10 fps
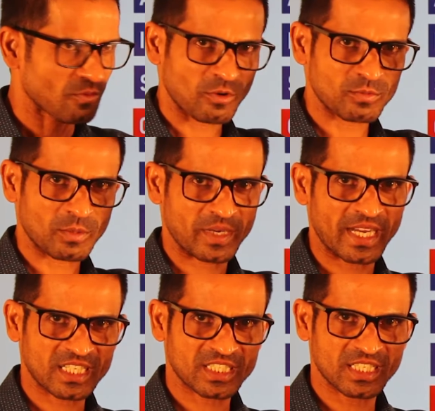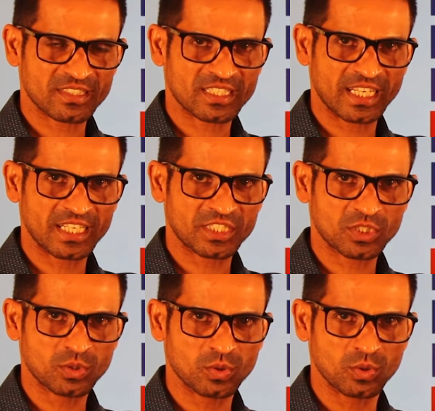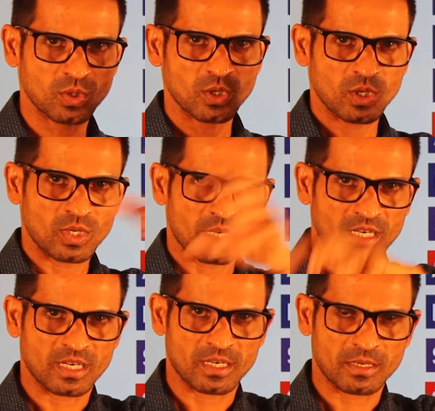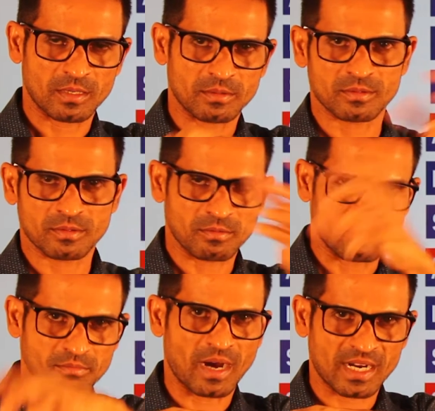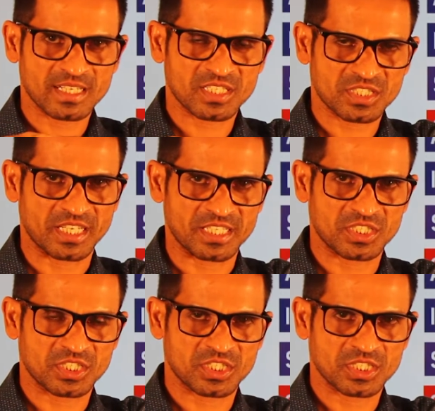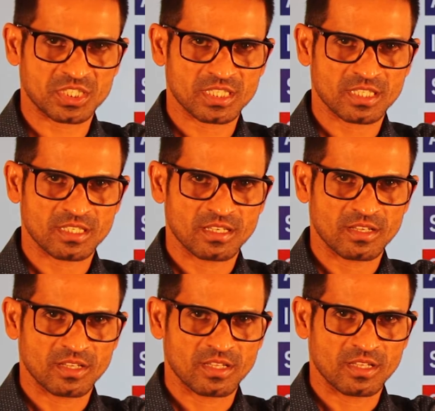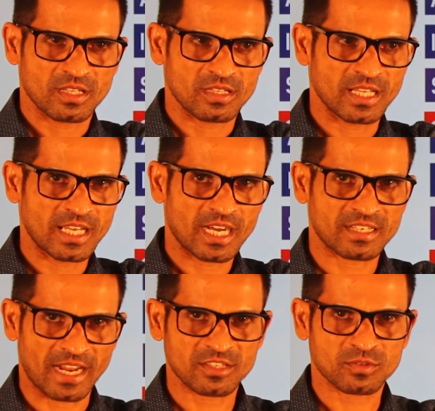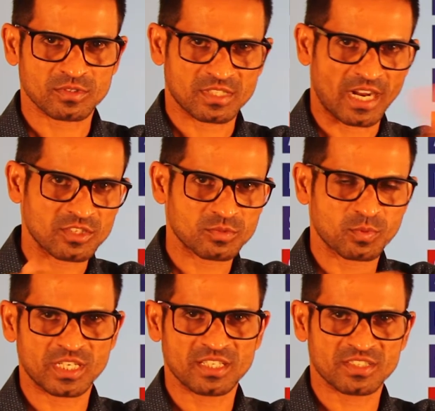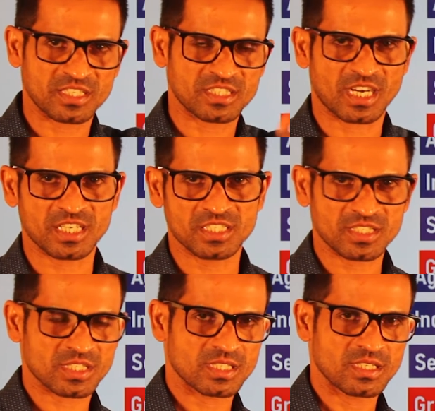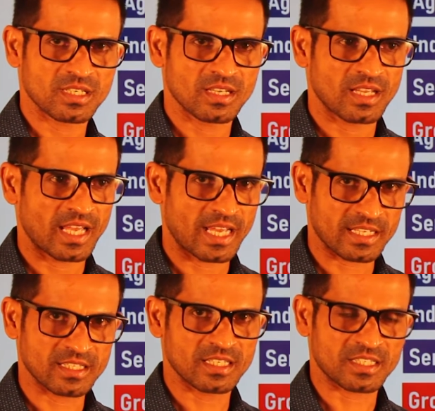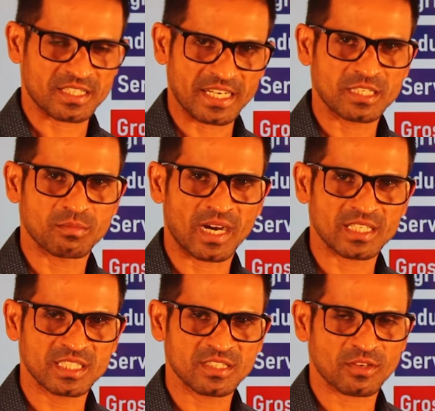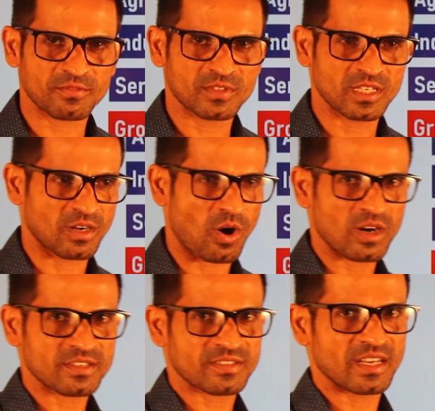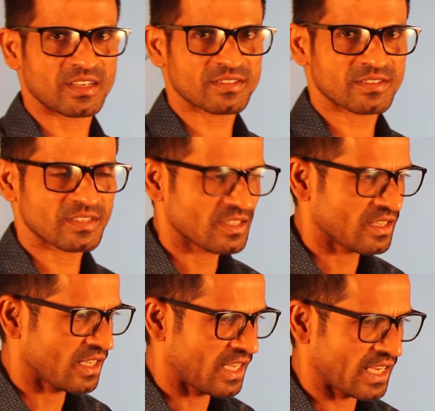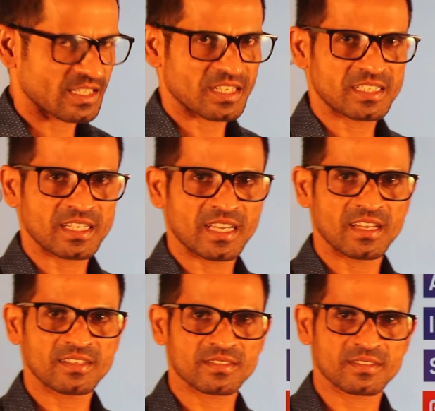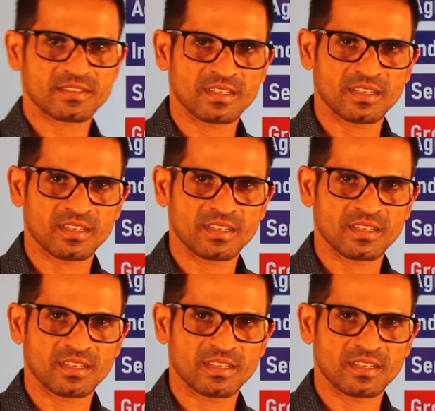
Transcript: from the production stage to market stage. They are transportation charges and the trade margins of the wholesalers and the retailers.